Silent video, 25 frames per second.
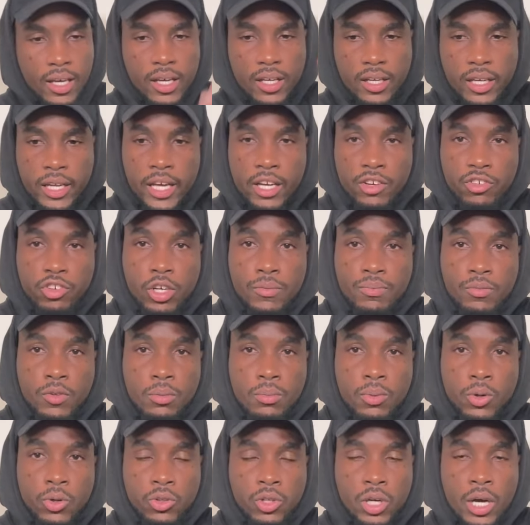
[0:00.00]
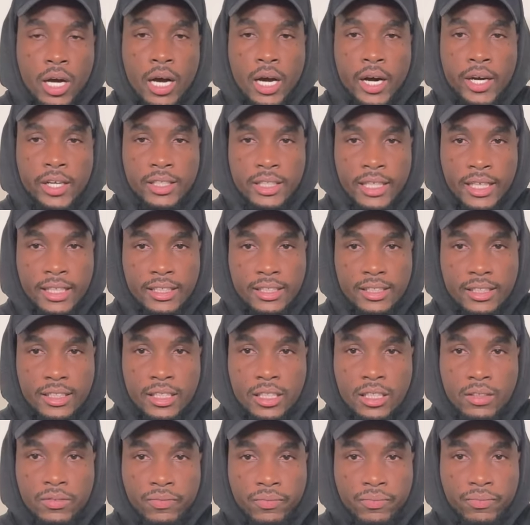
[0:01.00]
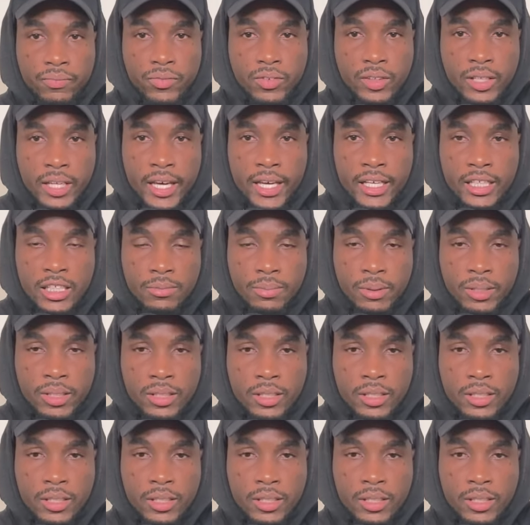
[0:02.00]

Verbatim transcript: they shipped him out to Hearts at Steven Naismith